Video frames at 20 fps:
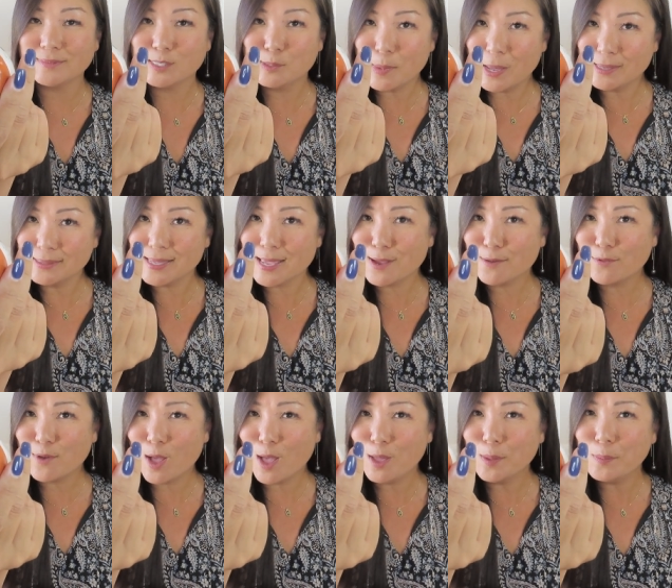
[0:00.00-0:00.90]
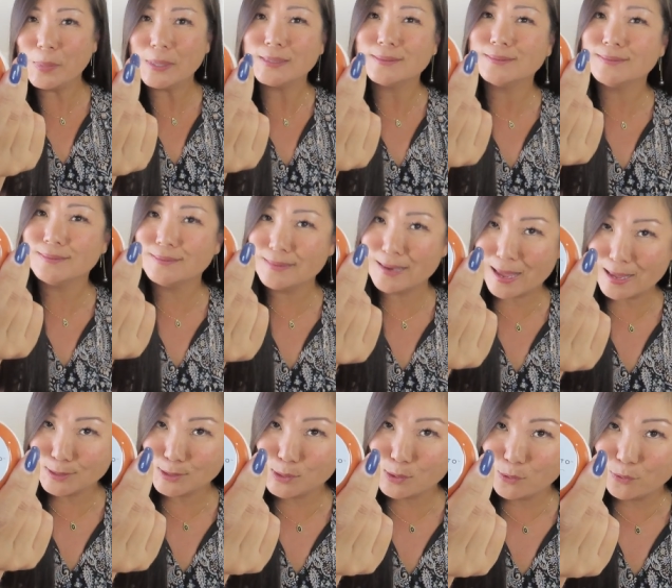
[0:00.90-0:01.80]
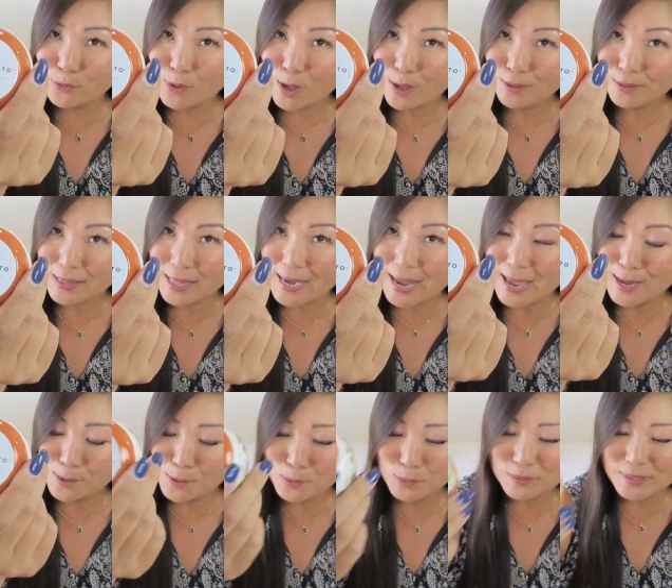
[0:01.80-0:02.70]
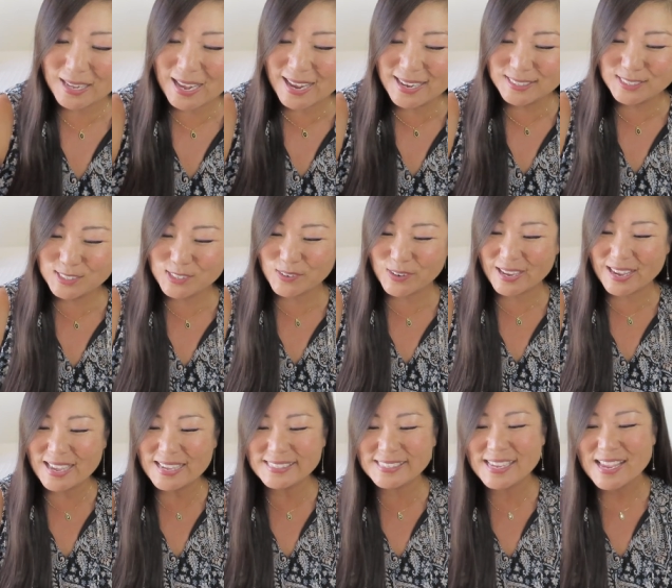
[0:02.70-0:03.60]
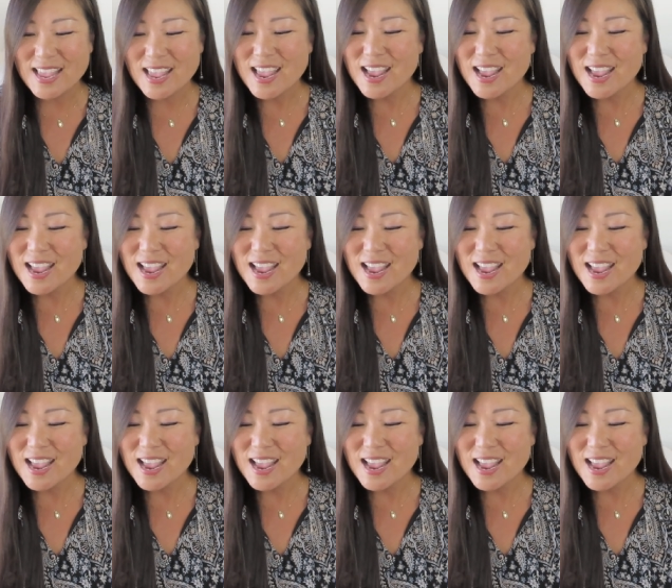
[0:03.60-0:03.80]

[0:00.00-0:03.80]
smells like fall, but not too fall that I don't enjoy it.